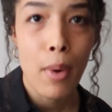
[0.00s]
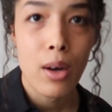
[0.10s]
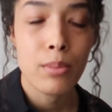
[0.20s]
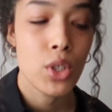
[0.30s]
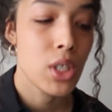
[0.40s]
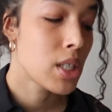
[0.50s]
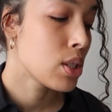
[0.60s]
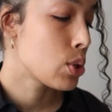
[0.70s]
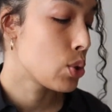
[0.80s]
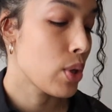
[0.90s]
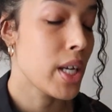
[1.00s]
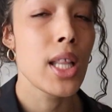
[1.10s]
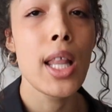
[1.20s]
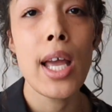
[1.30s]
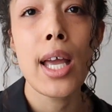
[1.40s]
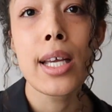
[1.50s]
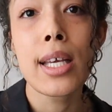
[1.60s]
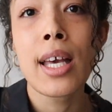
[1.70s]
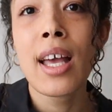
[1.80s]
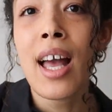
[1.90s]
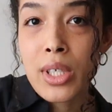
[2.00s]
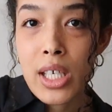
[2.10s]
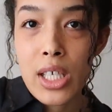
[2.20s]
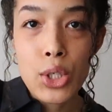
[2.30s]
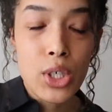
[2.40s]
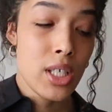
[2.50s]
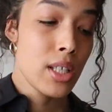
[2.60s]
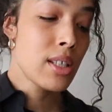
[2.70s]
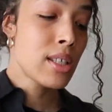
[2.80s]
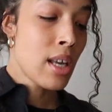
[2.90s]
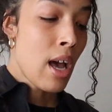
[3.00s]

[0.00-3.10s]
mom jeans, straight leg, skinny jeans.